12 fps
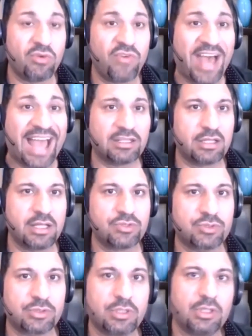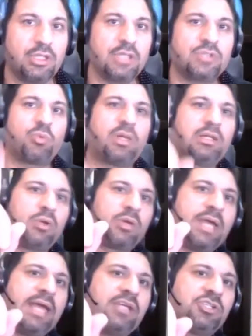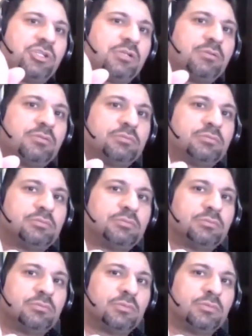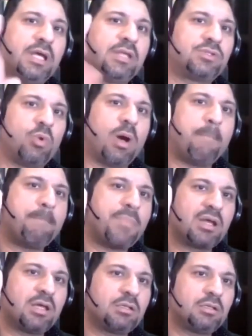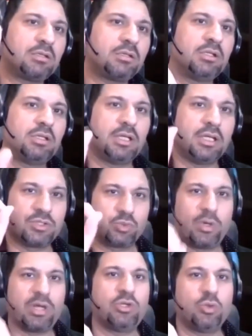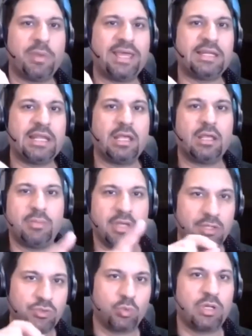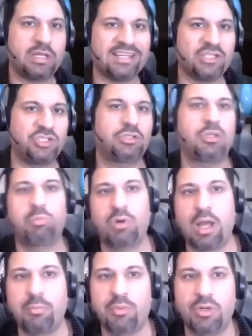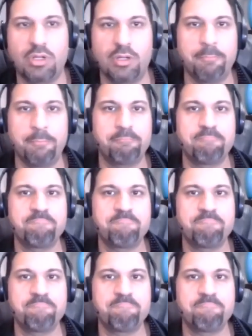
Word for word: The fact is, it's one location, it's one bucket, it's one domain name, it's one digital property.